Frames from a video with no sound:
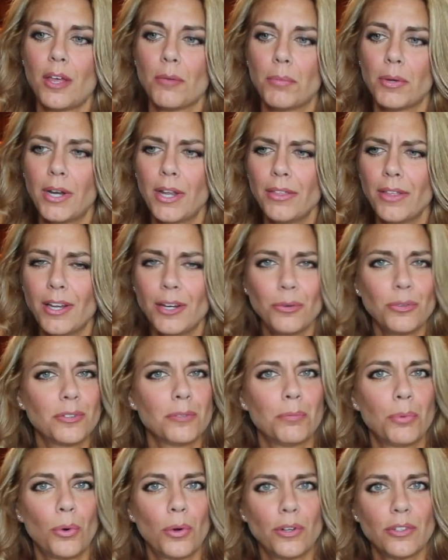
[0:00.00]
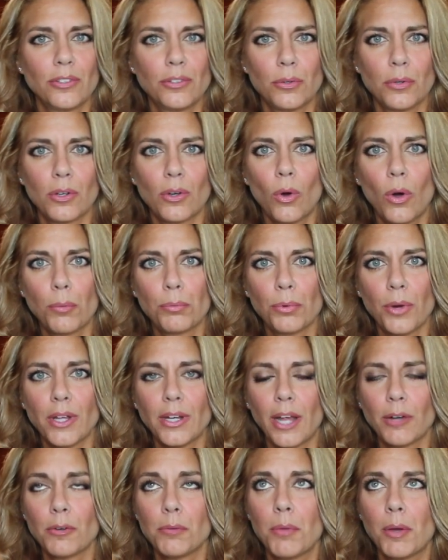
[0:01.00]
But I thought it was important to
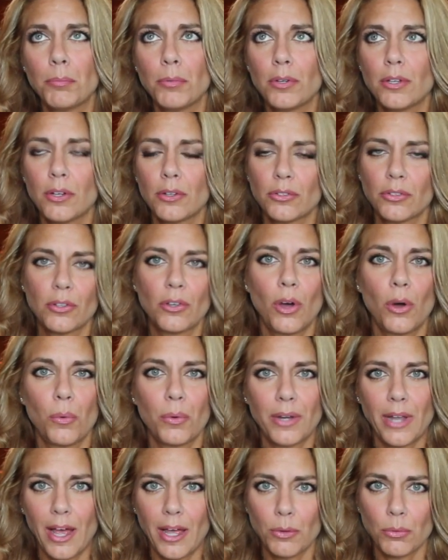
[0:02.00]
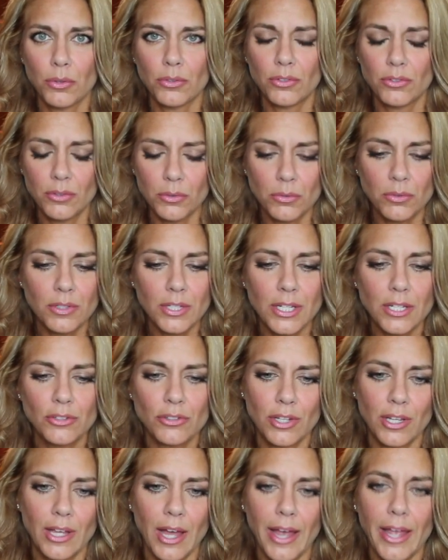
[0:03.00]
incorporate. I remember years ago when I was student
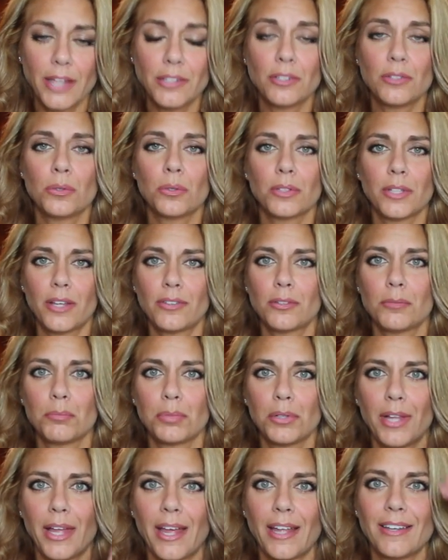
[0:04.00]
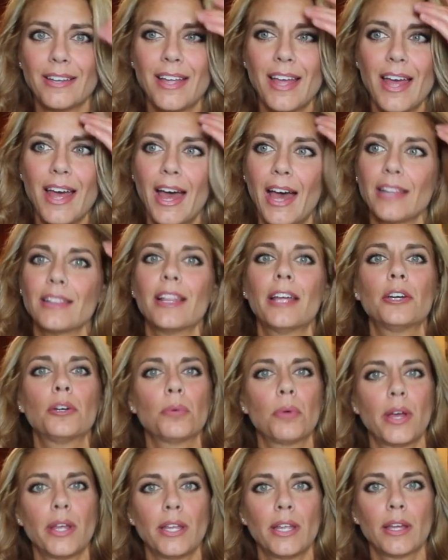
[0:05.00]
teaching, I had to do a lesson plan on letter
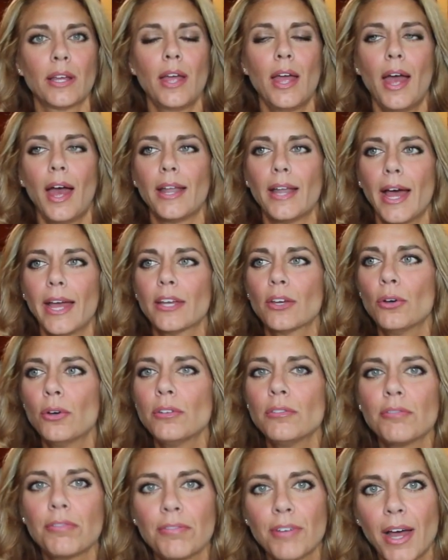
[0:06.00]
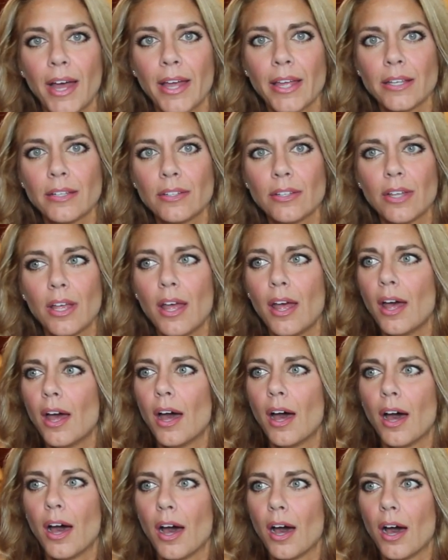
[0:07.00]
writing, and I couldn't find
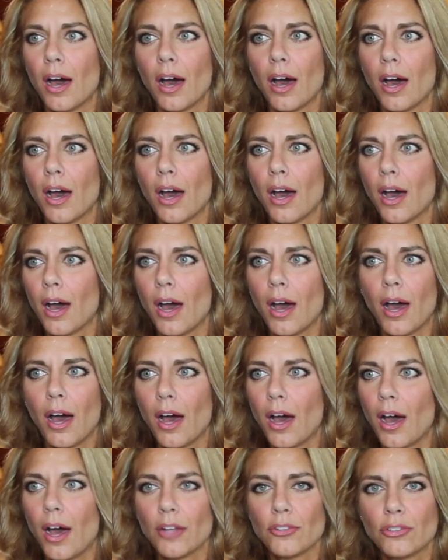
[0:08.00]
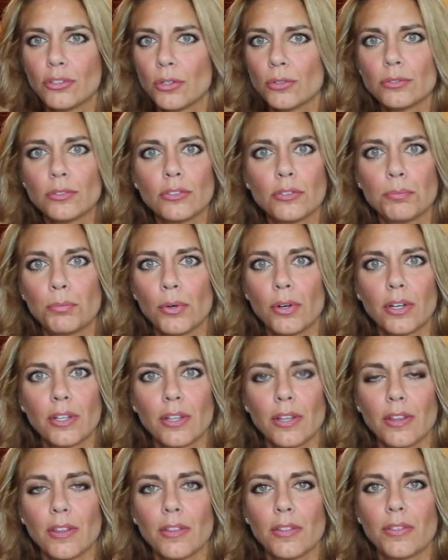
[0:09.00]
a children's
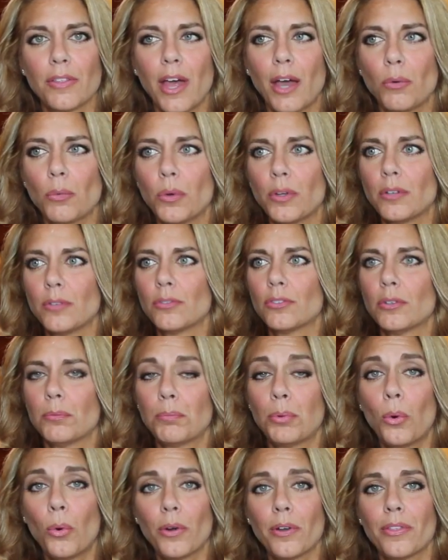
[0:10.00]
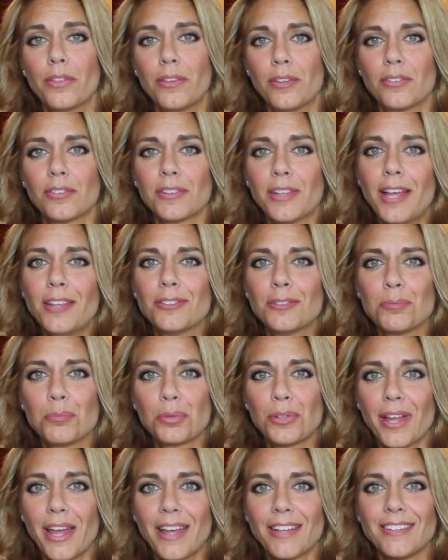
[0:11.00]
book that would support this lesson
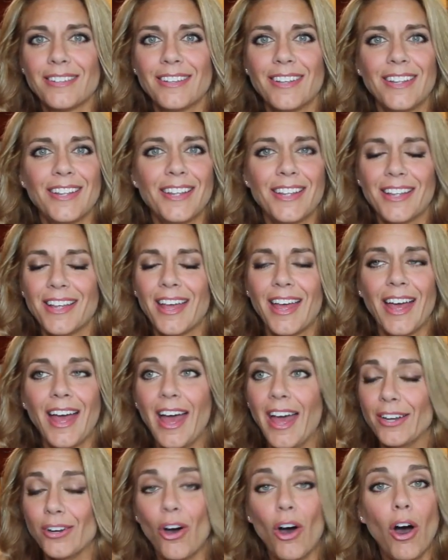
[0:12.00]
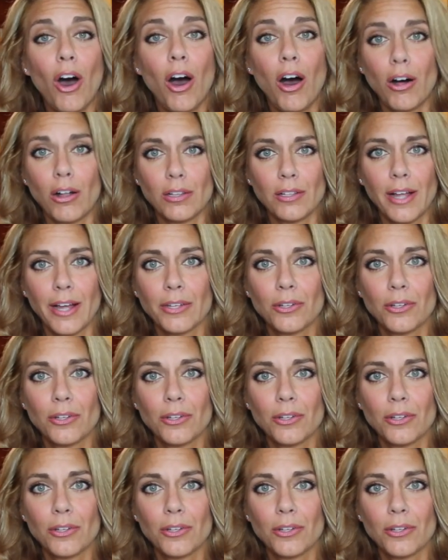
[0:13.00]
plan at all.